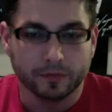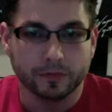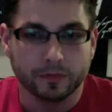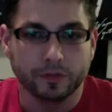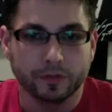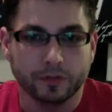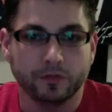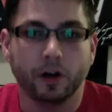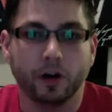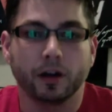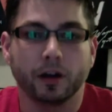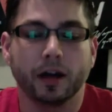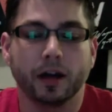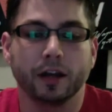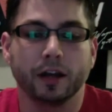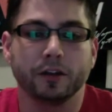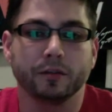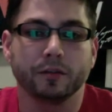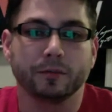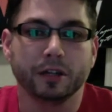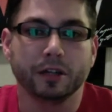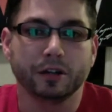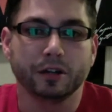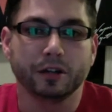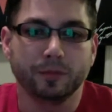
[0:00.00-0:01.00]
You've all
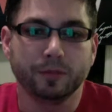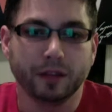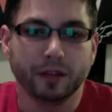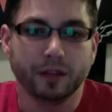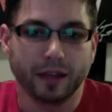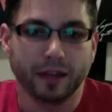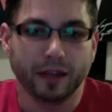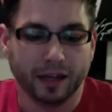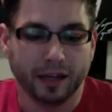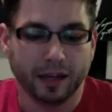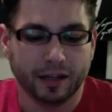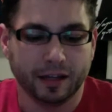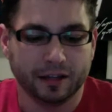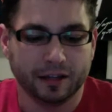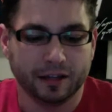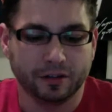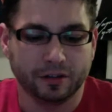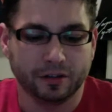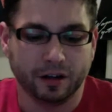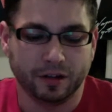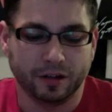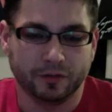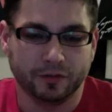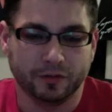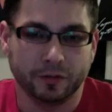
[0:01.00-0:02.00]
got your meal plans.
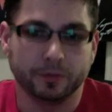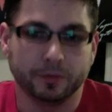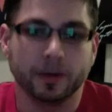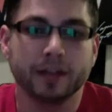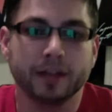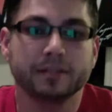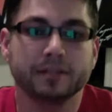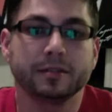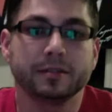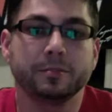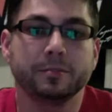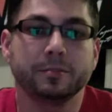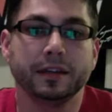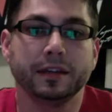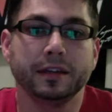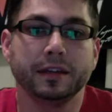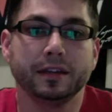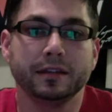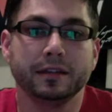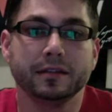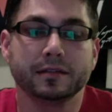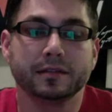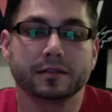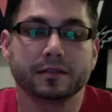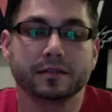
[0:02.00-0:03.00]
You all have your
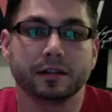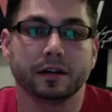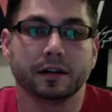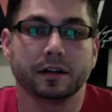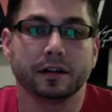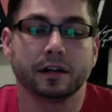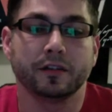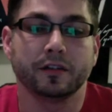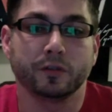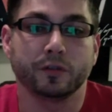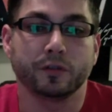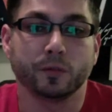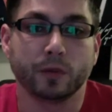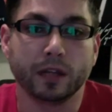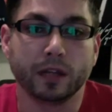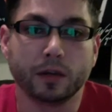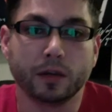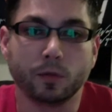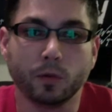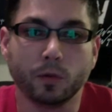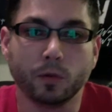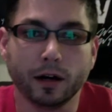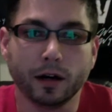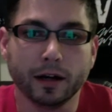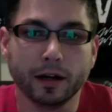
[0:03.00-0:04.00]
recipes for
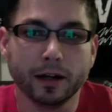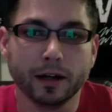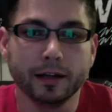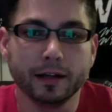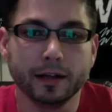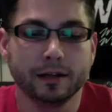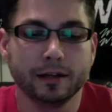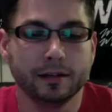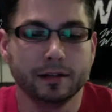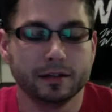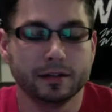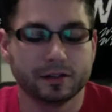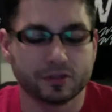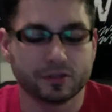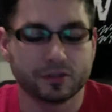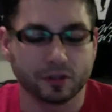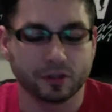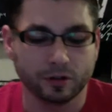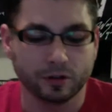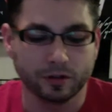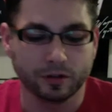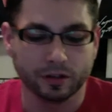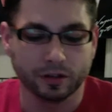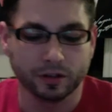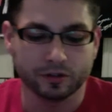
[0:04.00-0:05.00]
week 1.
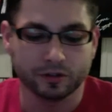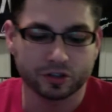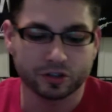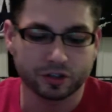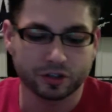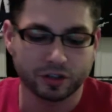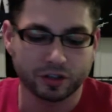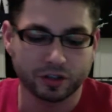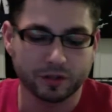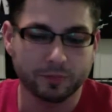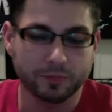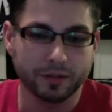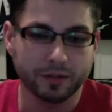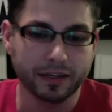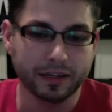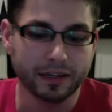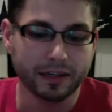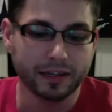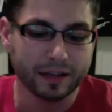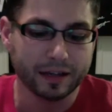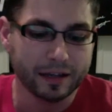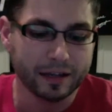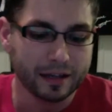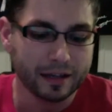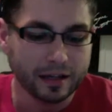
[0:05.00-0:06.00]
So you should
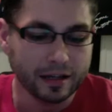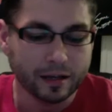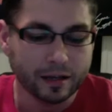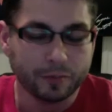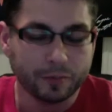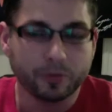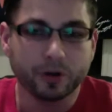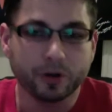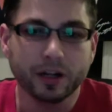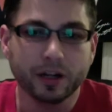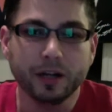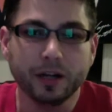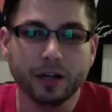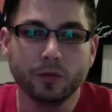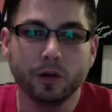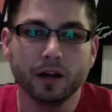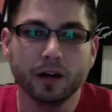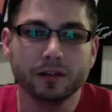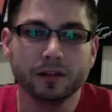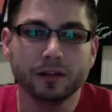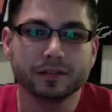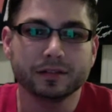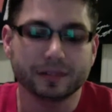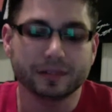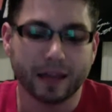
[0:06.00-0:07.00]
be pretty
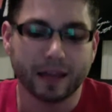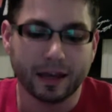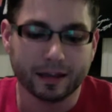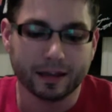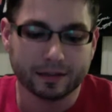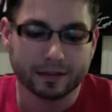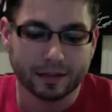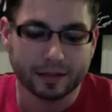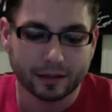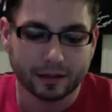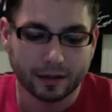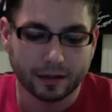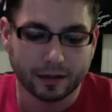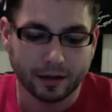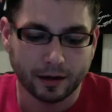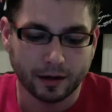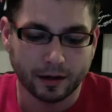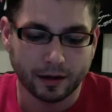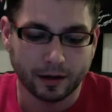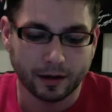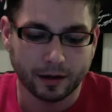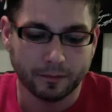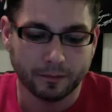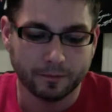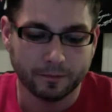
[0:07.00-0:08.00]
well set.
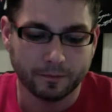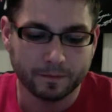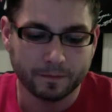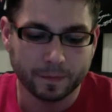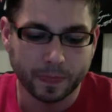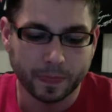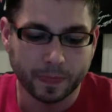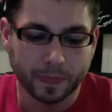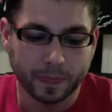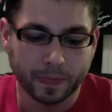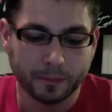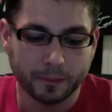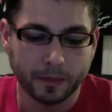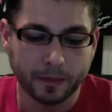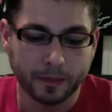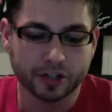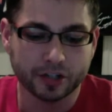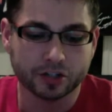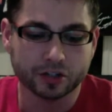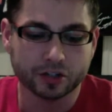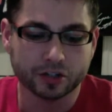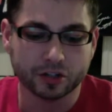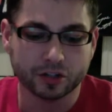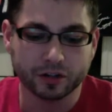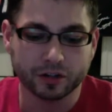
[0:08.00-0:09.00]

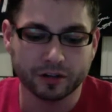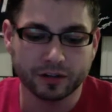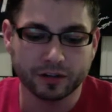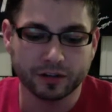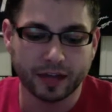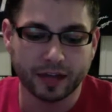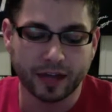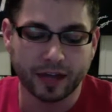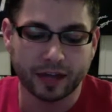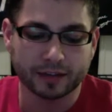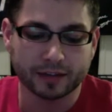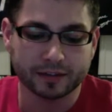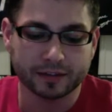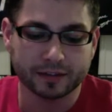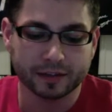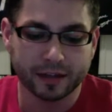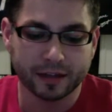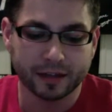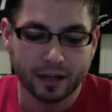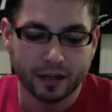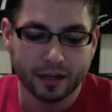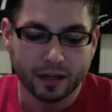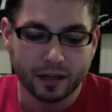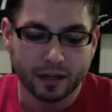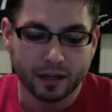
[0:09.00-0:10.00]
Make sure that
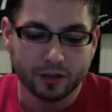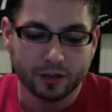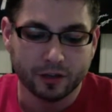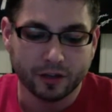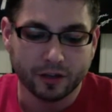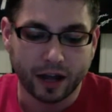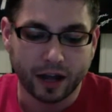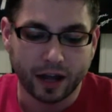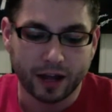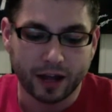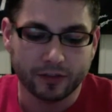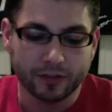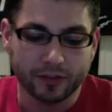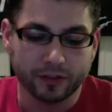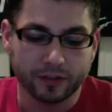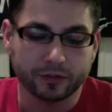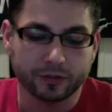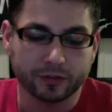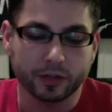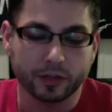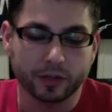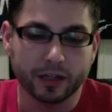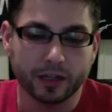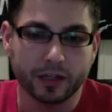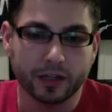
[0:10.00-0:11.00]
you've got the
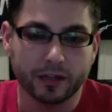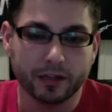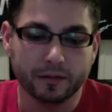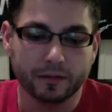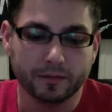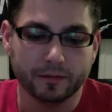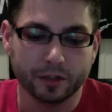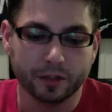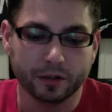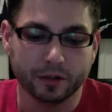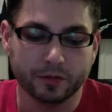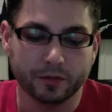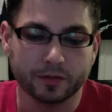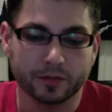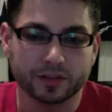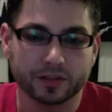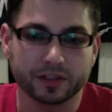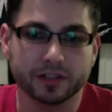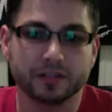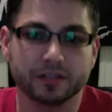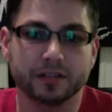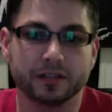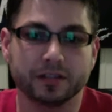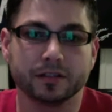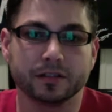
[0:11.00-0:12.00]
3
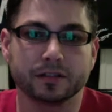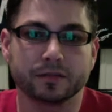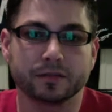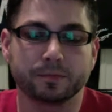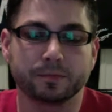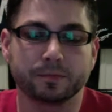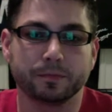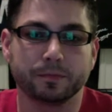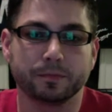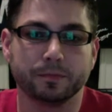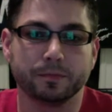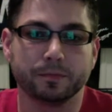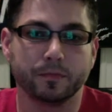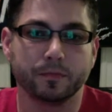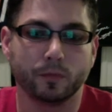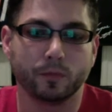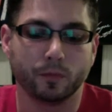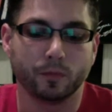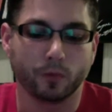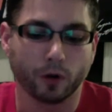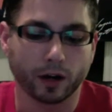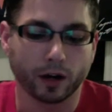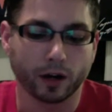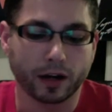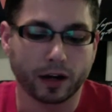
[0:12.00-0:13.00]
resistance
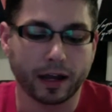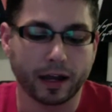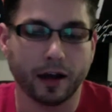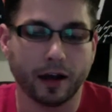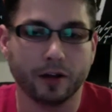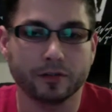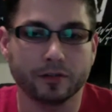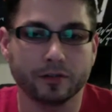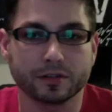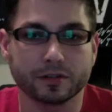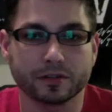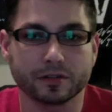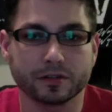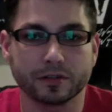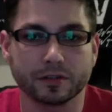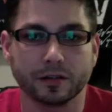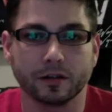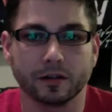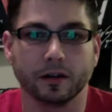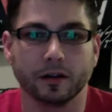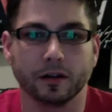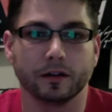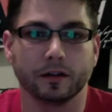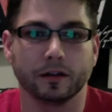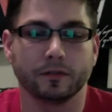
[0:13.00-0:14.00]
workouts
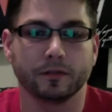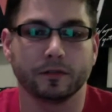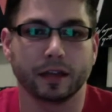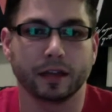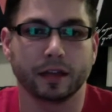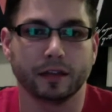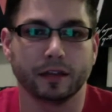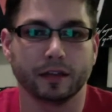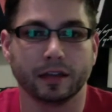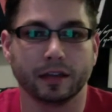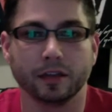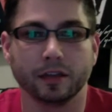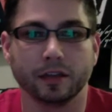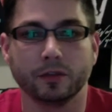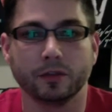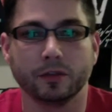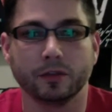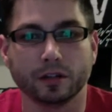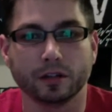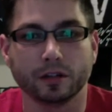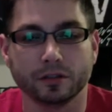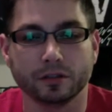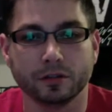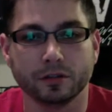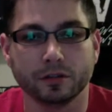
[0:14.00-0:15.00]
or that you
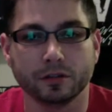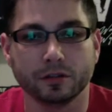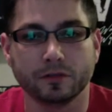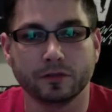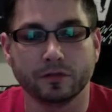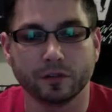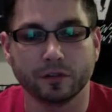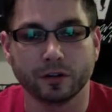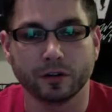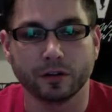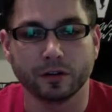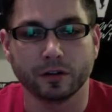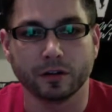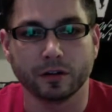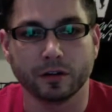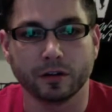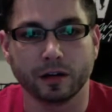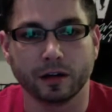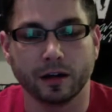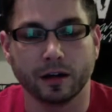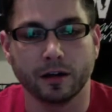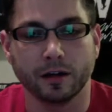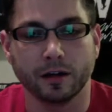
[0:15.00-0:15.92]
want to do for